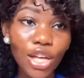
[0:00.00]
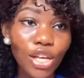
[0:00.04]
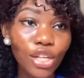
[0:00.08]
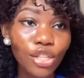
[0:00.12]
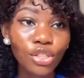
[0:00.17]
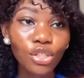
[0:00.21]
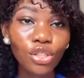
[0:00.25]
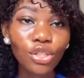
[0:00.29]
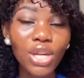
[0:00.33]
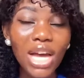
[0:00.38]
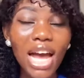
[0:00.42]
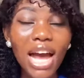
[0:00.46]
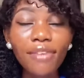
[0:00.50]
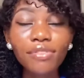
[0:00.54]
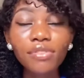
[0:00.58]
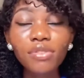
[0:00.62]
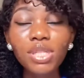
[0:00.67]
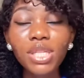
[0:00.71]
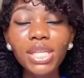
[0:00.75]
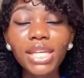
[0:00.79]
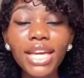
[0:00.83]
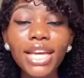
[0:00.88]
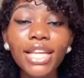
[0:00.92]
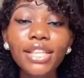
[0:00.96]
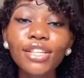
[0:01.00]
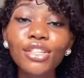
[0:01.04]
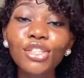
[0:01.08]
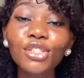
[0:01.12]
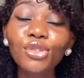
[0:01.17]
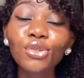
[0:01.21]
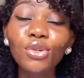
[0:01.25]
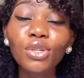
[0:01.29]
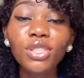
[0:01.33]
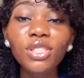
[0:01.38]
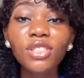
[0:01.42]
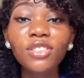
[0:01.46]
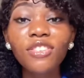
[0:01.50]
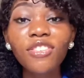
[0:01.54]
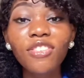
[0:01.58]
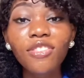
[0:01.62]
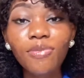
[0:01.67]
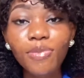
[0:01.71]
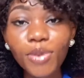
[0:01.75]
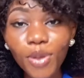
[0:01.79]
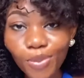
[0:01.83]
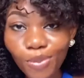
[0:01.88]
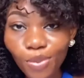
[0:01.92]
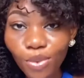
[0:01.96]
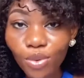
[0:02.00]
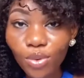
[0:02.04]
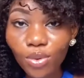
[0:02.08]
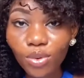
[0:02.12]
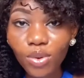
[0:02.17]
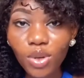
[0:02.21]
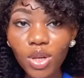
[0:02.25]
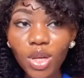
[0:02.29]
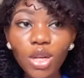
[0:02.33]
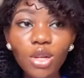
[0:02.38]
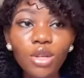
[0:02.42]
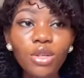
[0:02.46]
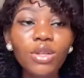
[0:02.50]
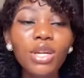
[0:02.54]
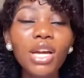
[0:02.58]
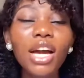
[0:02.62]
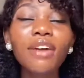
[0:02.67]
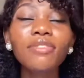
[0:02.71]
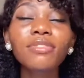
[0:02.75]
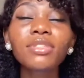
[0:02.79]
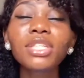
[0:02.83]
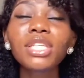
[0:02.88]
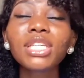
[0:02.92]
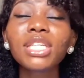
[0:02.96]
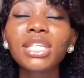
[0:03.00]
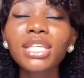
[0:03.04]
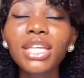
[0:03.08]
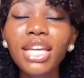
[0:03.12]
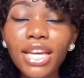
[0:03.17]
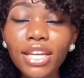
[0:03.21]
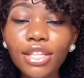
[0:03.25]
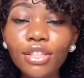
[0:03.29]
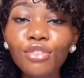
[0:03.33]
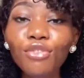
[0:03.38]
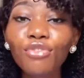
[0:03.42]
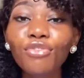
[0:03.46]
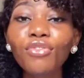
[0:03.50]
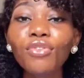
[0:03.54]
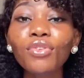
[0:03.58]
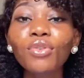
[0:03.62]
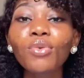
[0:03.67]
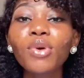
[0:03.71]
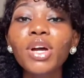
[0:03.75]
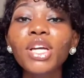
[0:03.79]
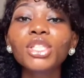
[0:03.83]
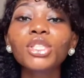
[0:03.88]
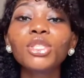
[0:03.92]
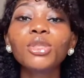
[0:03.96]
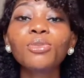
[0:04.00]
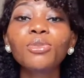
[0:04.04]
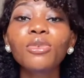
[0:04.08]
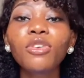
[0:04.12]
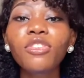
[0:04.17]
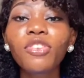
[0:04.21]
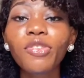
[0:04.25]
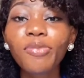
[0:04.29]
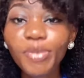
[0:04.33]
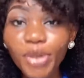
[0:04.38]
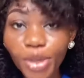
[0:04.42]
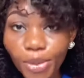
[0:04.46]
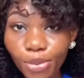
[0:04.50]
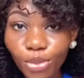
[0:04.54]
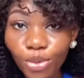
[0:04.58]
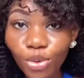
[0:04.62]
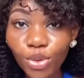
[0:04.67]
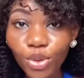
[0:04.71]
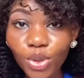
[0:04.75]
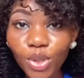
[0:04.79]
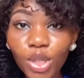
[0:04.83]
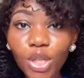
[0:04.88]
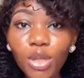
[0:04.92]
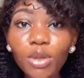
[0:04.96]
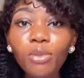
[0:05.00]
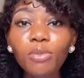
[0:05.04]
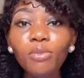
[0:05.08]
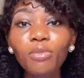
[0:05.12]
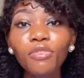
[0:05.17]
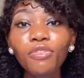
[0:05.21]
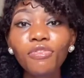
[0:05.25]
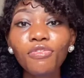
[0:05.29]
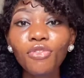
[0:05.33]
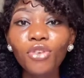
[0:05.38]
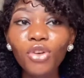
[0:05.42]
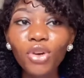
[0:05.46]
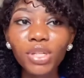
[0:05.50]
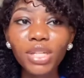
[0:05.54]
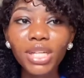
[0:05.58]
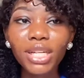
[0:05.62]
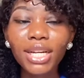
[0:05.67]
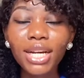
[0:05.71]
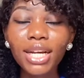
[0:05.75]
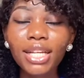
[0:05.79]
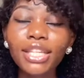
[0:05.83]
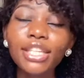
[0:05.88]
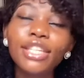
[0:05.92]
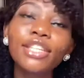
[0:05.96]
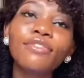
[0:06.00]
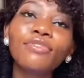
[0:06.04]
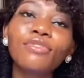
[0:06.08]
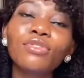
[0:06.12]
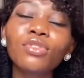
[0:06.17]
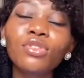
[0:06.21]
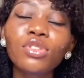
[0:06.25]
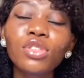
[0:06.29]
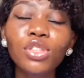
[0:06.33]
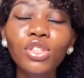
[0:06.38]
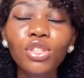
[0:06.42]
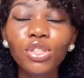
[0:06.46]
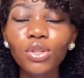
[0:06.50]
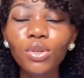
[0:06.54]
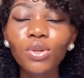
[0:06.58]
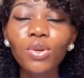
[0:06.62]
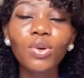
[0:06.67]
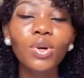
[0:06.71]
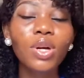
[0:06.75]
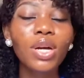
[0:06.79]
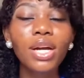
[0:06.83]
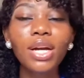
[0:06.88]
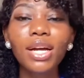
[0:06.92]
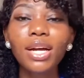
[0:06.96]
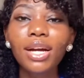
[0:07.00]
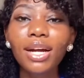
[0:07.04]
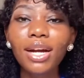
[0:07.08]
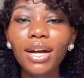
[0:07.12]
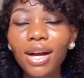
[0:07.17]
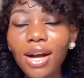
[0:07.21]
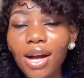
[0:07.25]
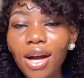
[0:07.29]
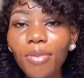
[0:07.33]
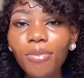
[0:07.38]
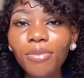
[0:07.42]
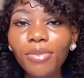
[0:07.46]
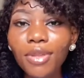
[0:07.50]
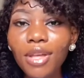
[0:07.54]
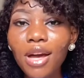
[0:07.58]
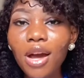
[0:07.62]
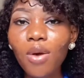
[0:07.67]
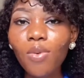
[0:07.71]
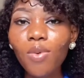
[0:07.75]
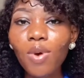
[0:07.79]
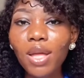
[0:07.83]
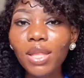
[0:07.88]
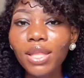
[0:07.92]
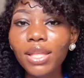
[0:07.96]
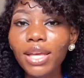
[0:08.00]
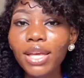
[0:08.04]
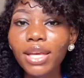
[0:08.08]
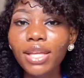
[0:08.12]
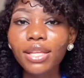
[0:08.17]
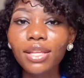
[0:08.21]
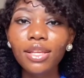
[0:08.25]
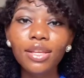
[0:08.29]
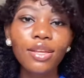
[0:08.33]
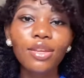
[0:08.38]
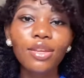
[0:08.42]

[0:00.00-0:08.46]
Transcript: so you have to gain the trust of people you have to gain the followership of people before they can even you know calm down and then